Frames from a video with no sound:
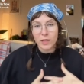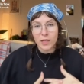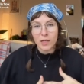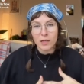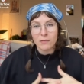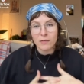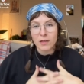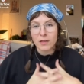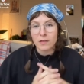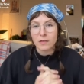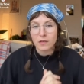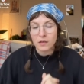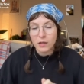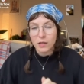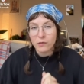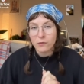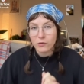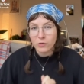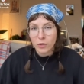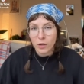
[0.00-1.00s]
live in the
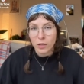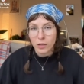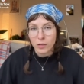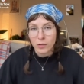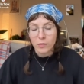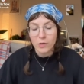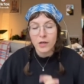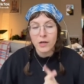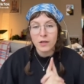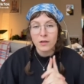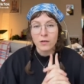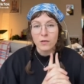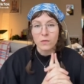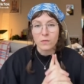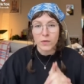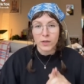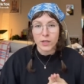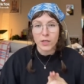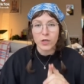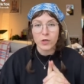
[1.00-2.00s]
city of Toronto, this
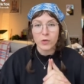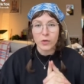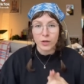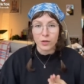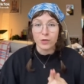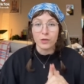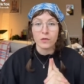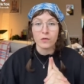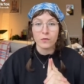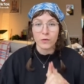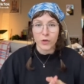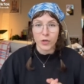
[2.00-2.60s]
video is